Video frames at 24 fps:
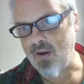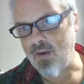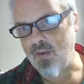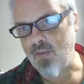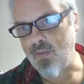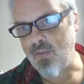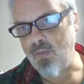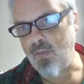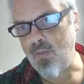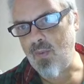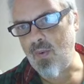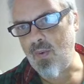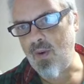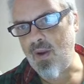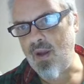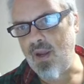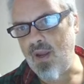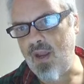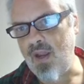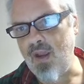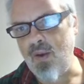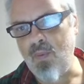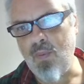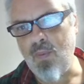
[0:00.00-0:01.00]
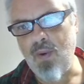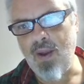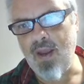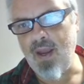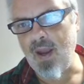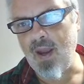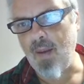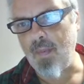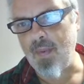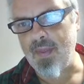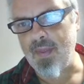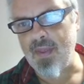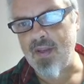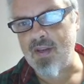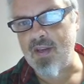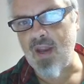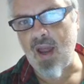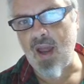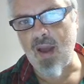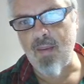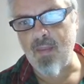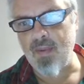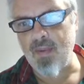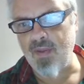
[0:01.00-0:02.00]
Way up at the
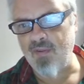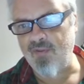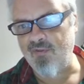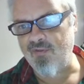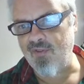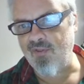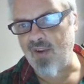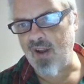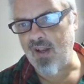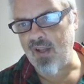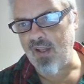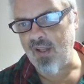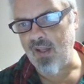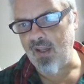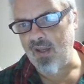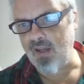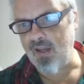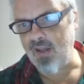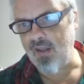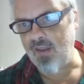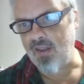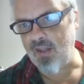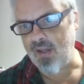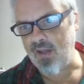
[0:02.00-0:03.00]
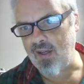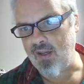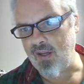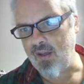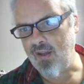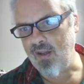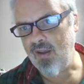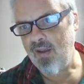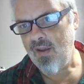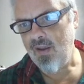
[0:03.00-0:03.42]
top of the friendly thing.